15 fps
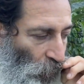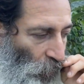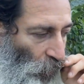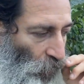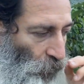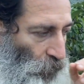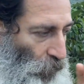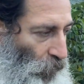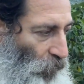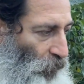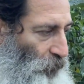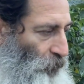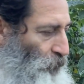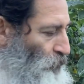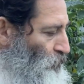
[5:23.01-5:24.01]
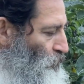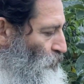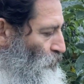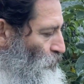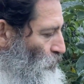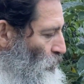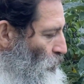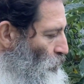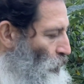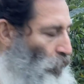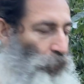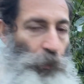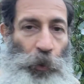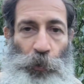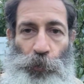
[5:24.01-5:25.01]
Uh, but
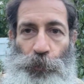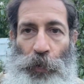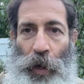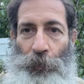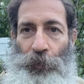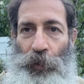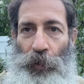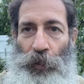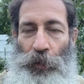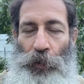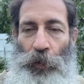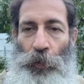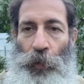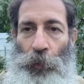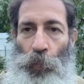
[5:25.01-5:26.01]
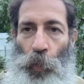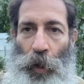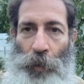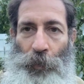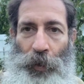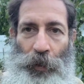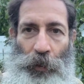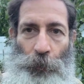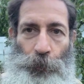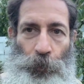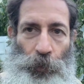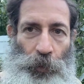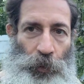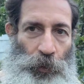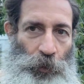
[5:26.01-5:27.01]
Monroe's probably going to go. And what am I going to
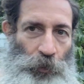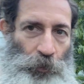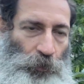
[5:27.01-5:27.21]
put here?